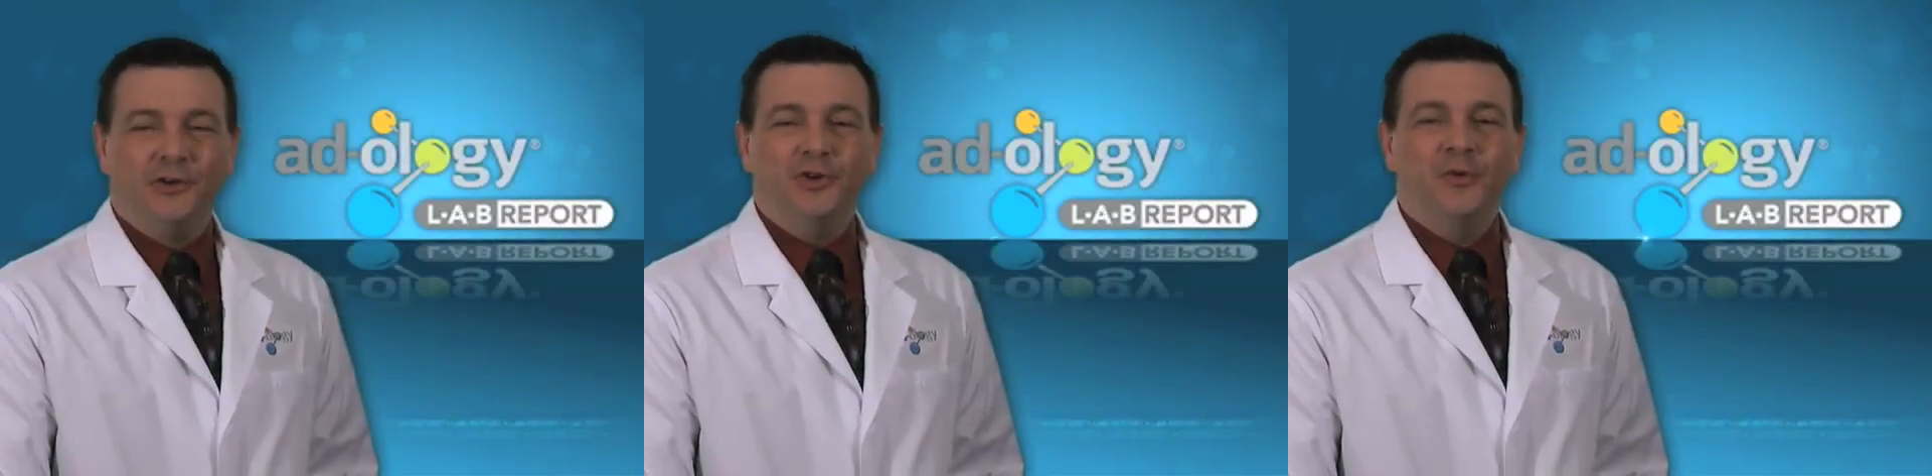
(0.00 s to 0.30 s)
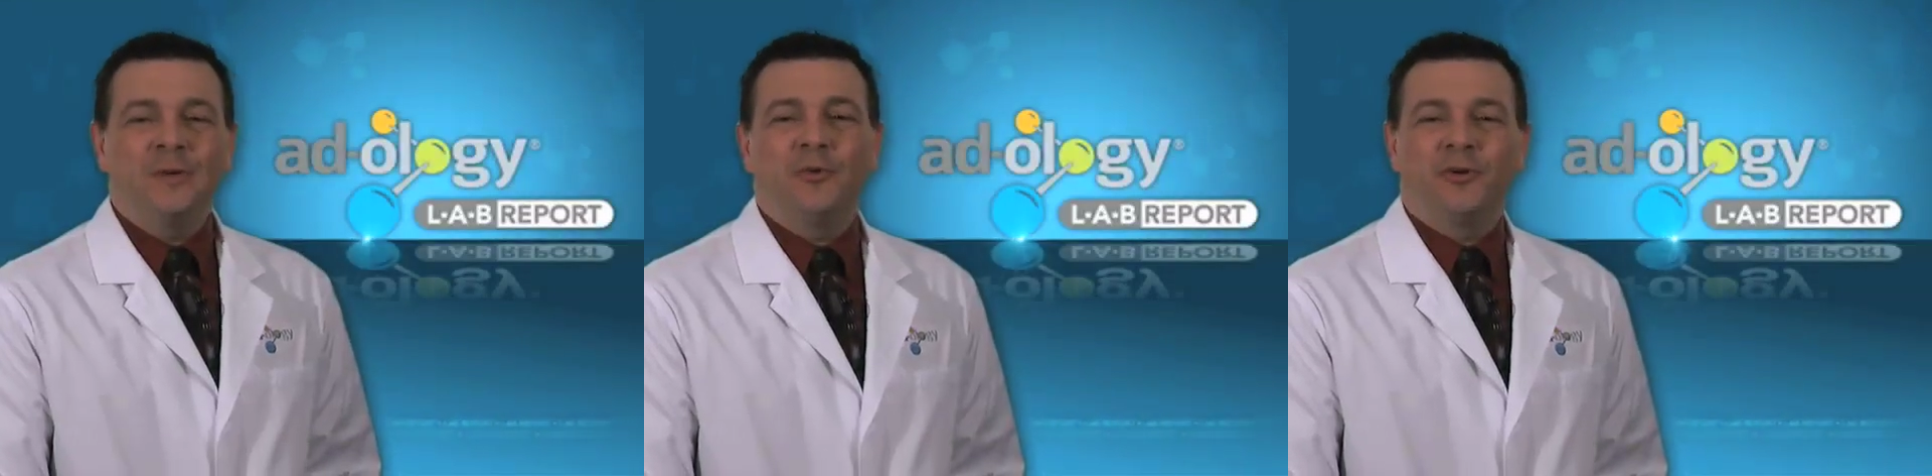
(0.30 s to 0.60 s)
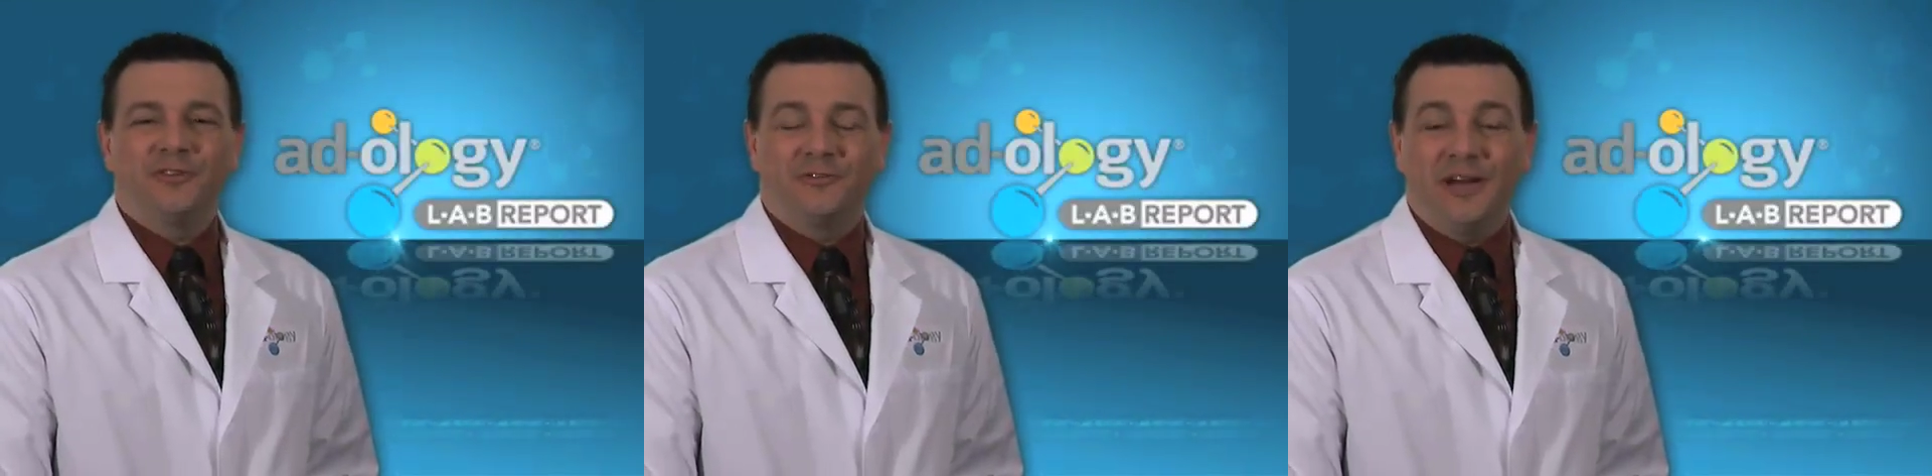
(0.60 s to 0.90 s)
New
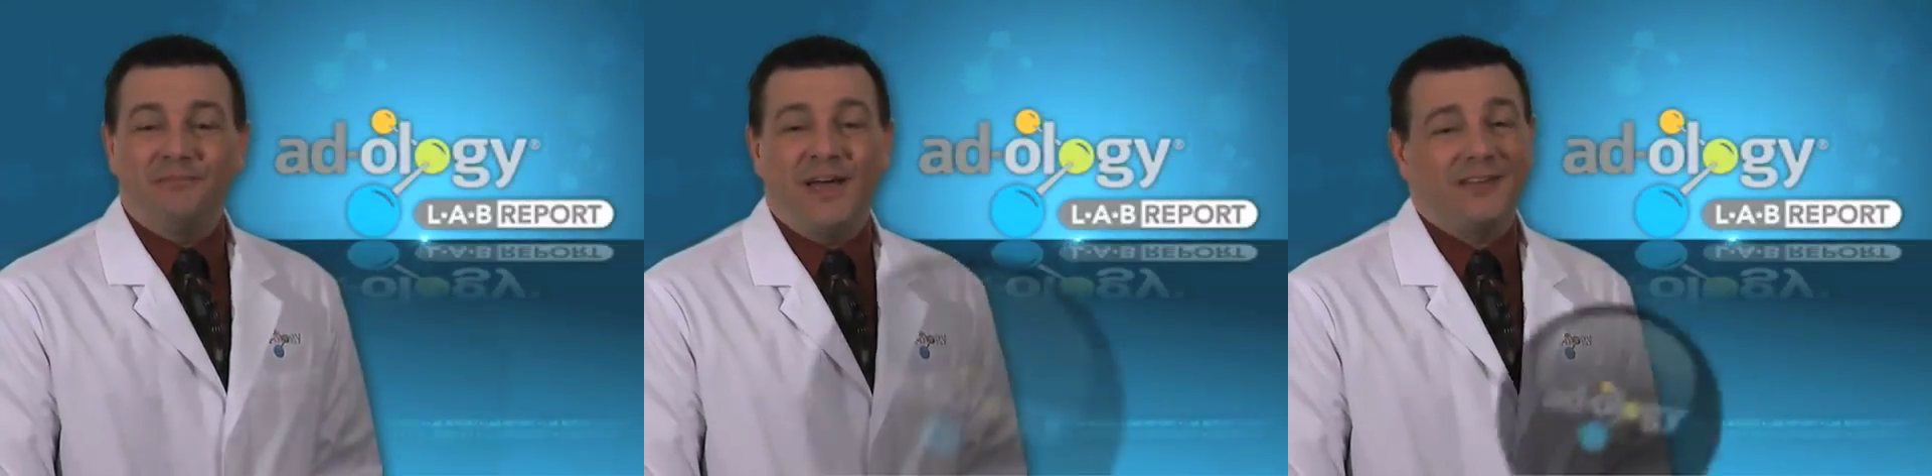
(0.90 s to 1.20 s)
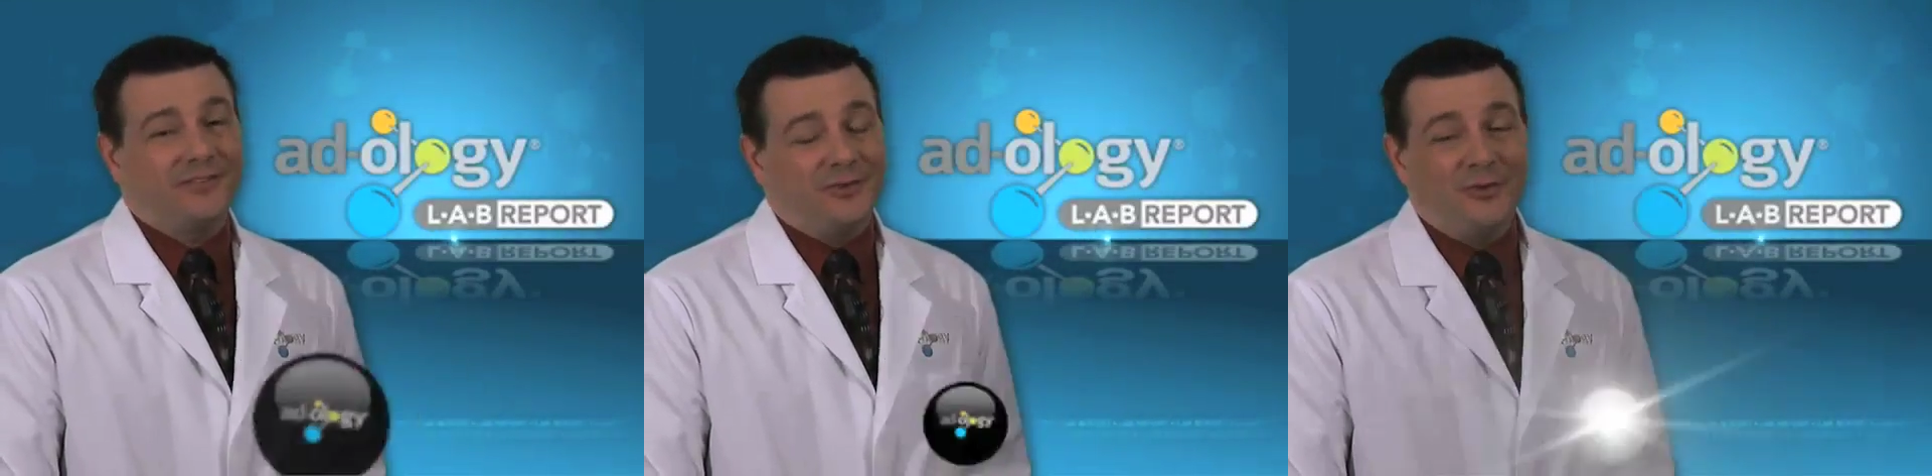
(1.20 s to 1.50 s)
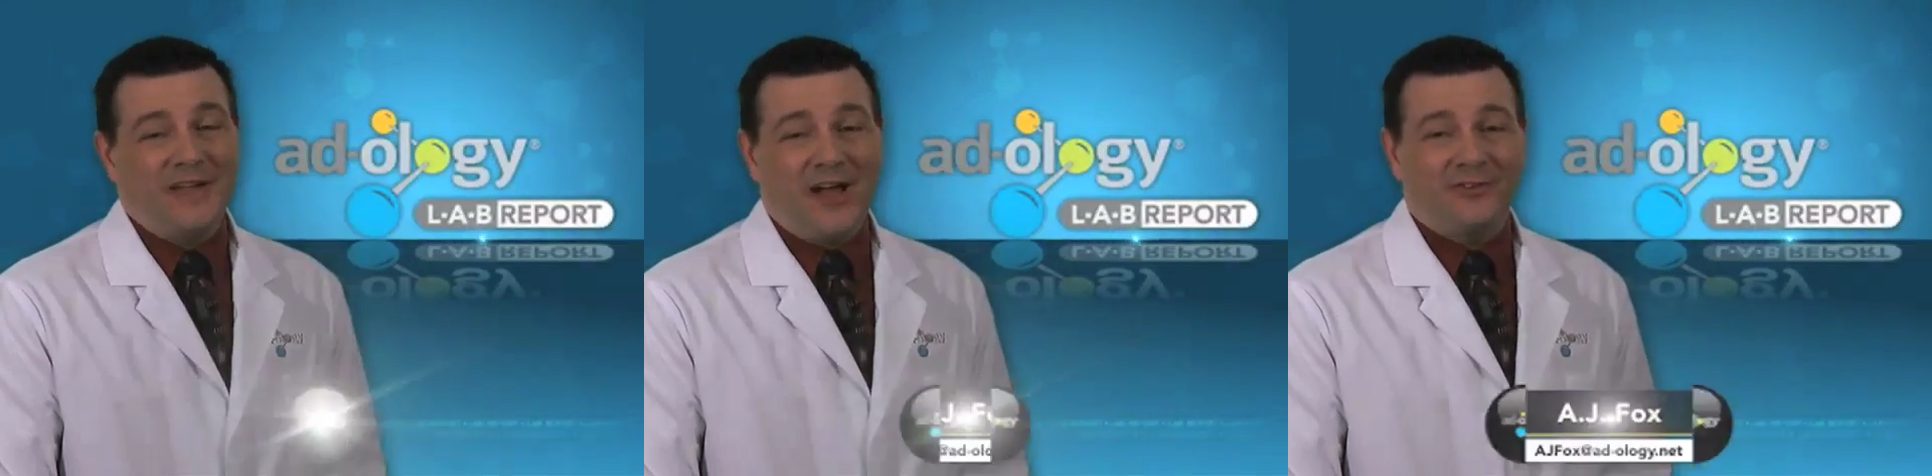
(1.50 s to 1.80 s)
reports of cutbacks in
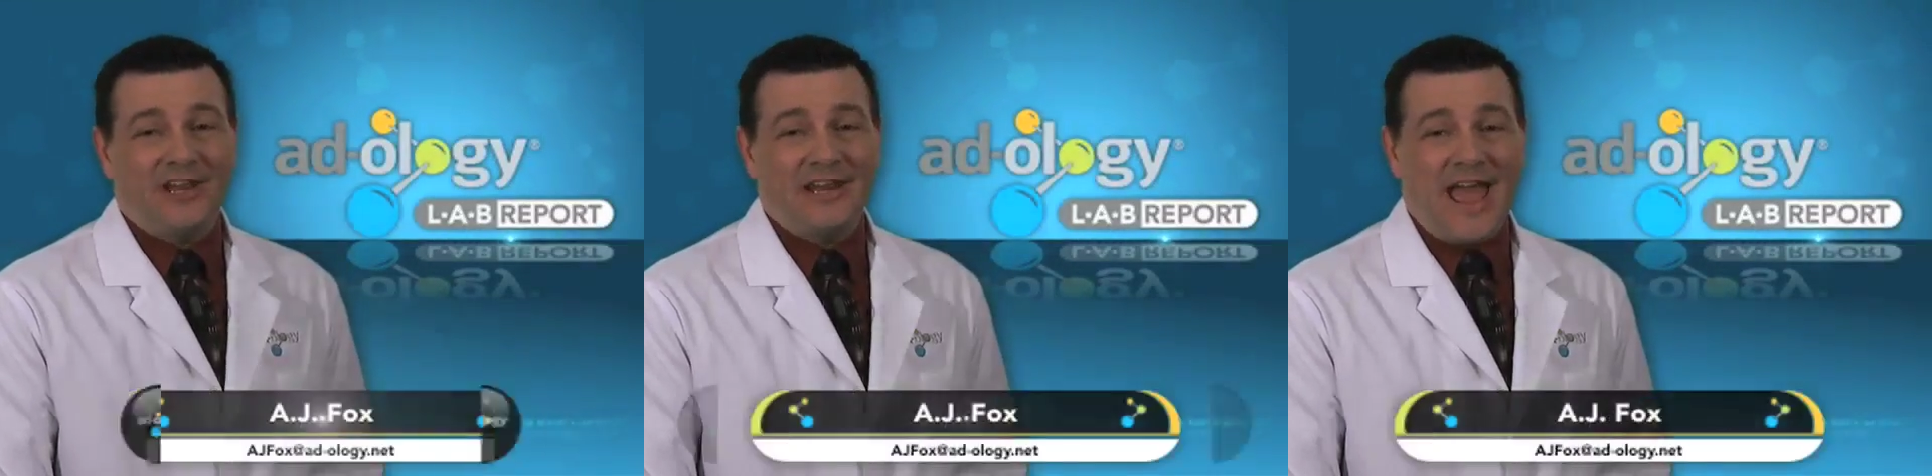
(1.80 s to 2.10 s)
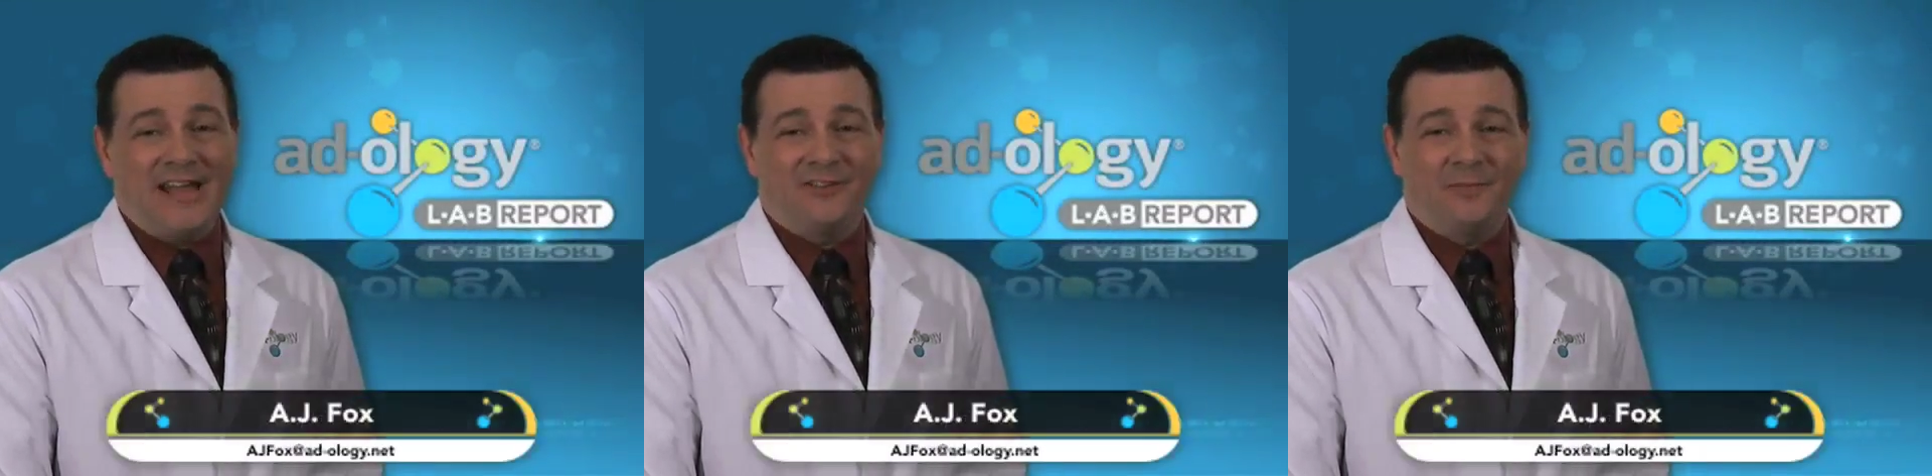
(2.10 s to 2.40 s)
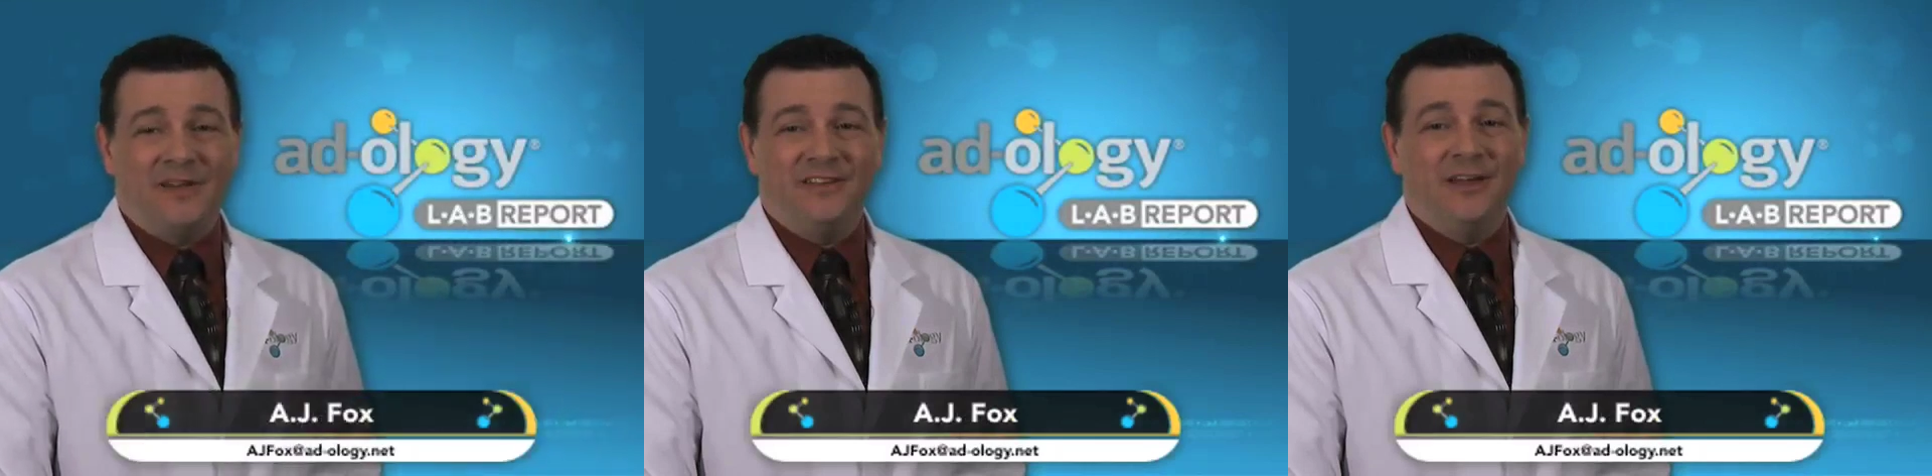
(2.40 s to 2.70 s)
2008 ad
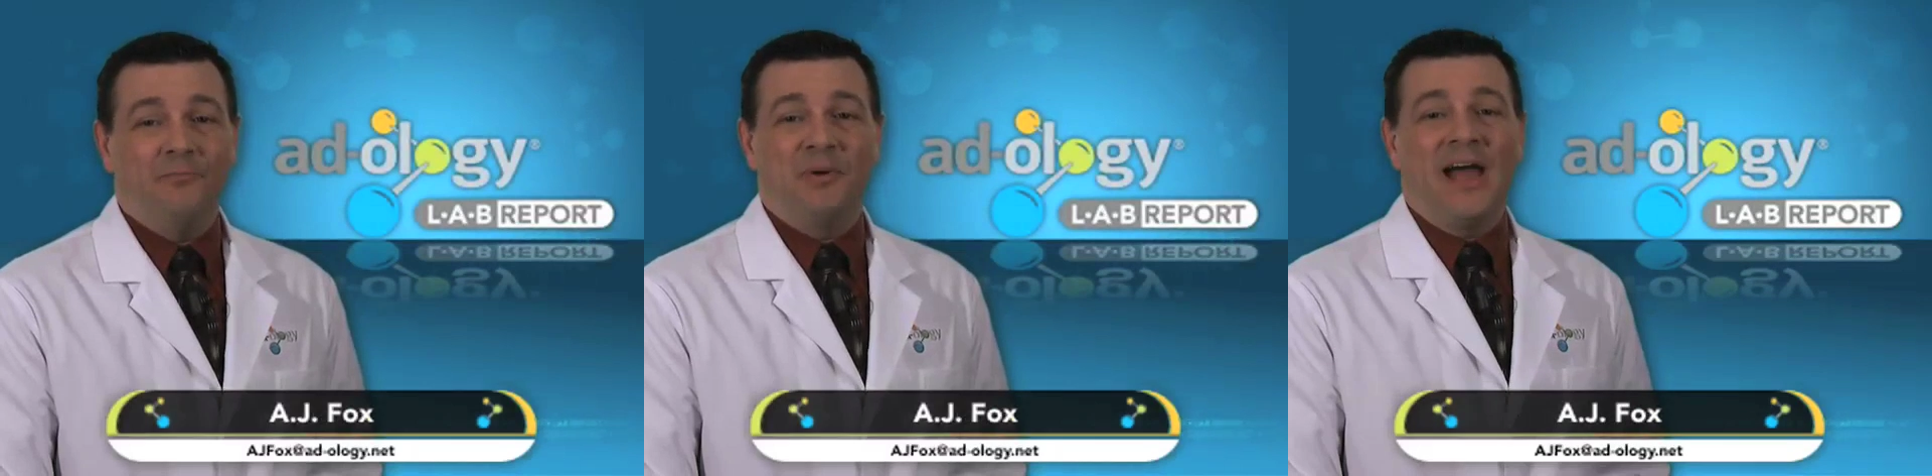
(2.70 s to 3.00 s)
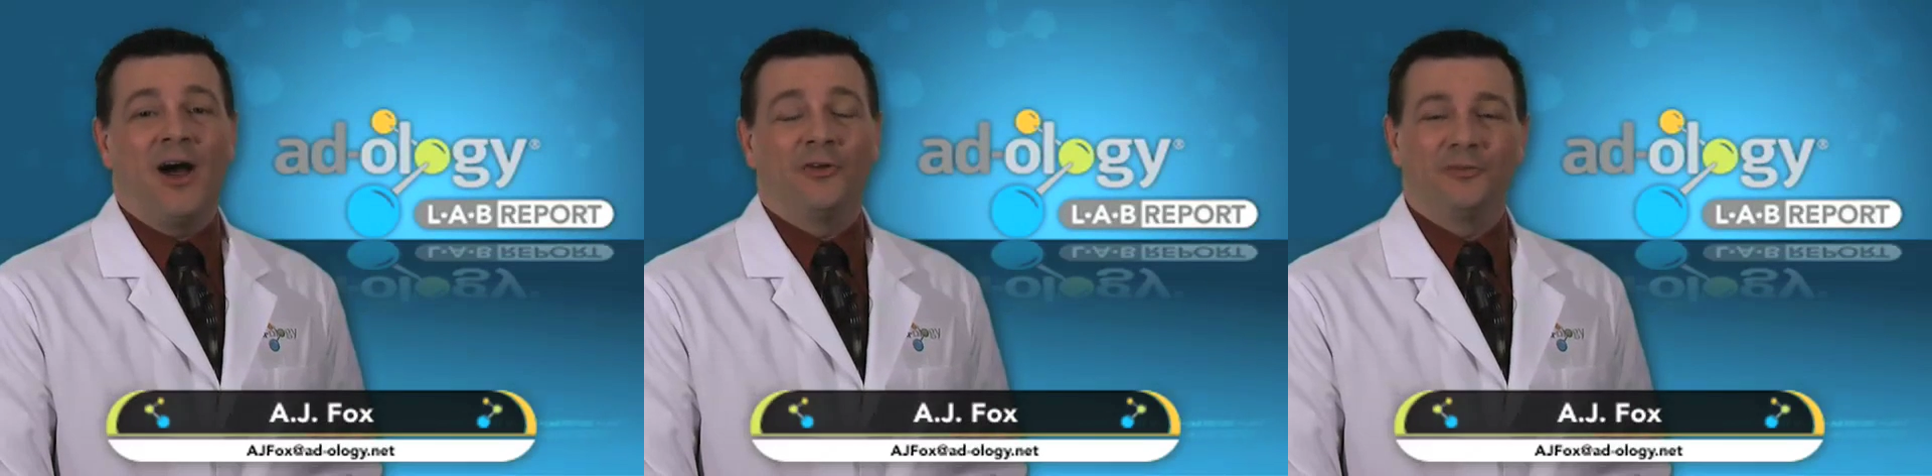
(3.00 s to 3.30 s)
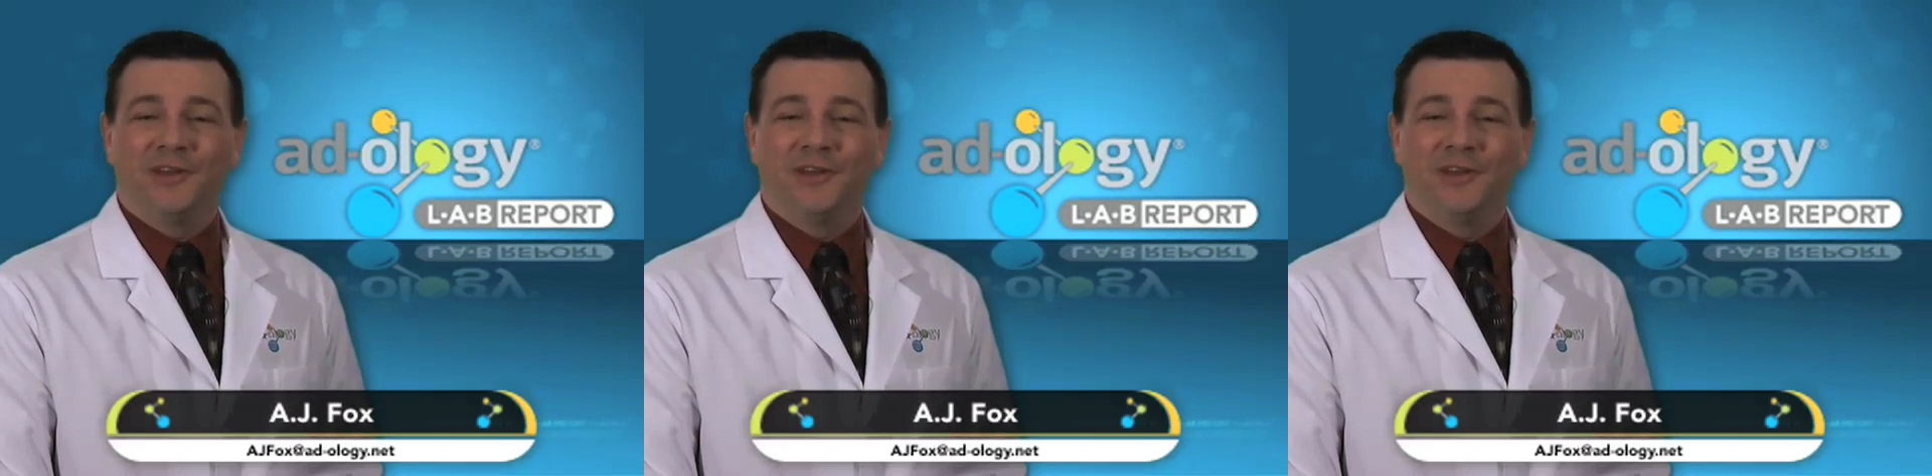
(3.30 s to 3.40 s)
spending abound,